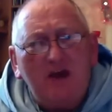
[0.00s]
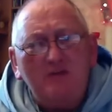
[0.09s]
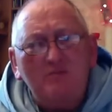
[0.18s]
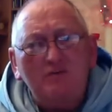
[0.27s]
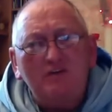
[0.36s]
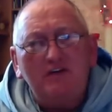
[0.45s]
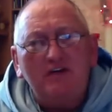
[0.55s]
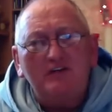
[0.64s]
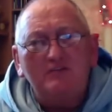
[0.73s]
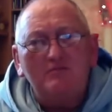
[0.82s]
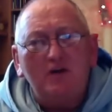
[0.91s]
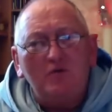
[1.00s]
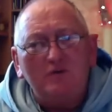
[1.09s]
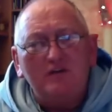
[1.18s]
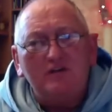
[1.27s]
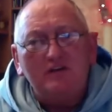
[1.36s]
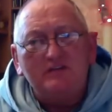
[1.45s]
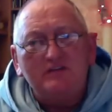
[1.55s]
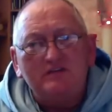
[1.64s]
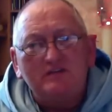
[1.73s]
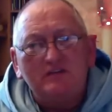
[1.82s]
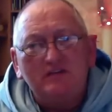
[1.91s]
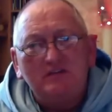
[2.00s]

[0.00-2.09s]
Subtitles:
animal kingdom are with us.